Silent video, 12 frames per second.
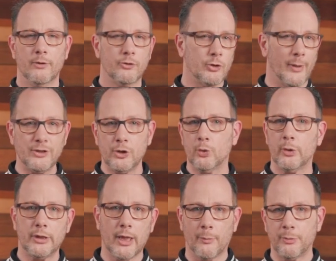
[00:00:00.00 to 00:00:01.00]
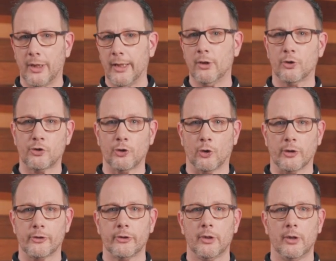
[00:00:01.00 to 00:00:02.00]
So as you adopt
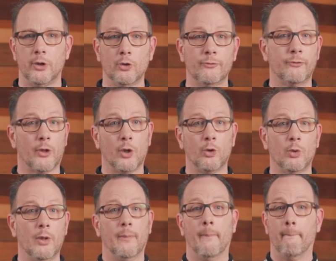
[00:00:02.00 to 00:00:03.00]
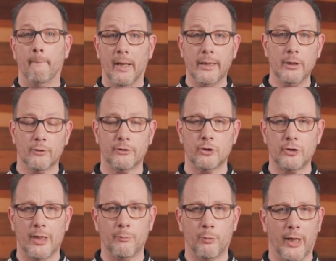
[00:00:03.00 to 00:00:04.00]
InnerSource, you'll follow many of the
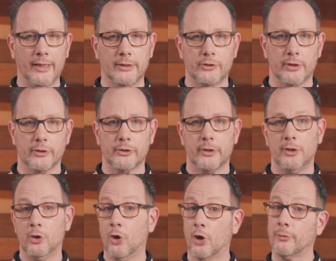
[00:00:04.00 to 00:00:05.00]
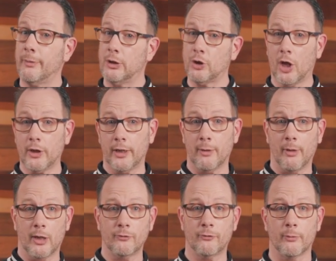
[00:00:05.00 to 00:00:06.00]
same practices you heard me talking
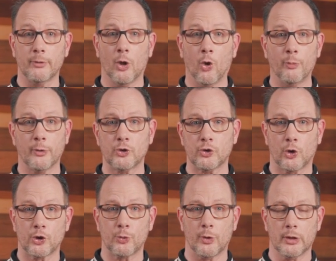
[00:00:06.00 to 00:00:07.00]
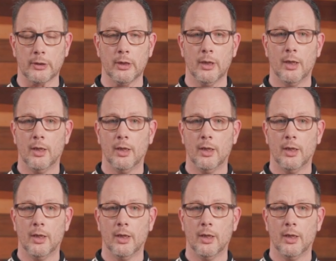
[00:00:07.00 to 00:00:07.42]
about from the open source world.